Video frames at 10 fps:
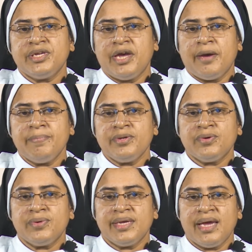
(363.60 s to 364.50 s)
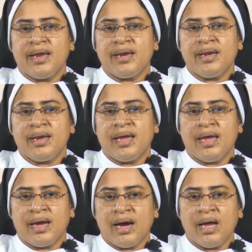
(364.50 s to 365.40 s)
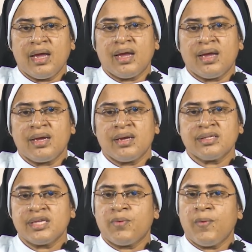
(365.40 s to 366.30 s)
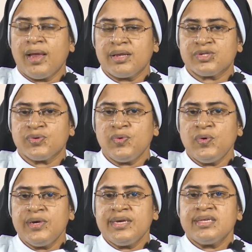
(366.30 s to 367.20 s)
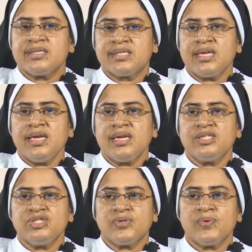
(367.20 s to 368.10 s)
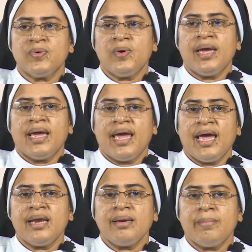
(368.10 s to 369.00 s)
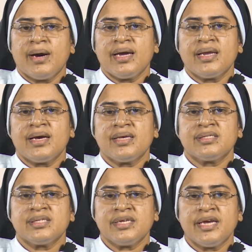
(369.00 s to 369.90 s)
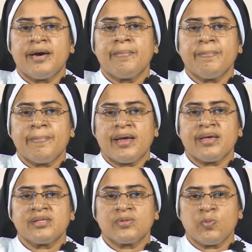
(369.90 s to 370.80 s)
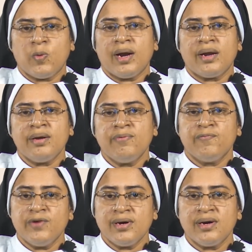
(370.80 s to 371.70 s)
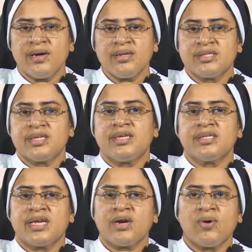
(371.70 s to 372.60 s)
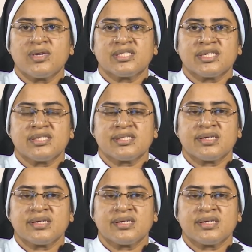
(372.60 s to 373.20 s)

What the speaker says: m to n a I, it is equal to c into n minus m plus 1, where c is a constant.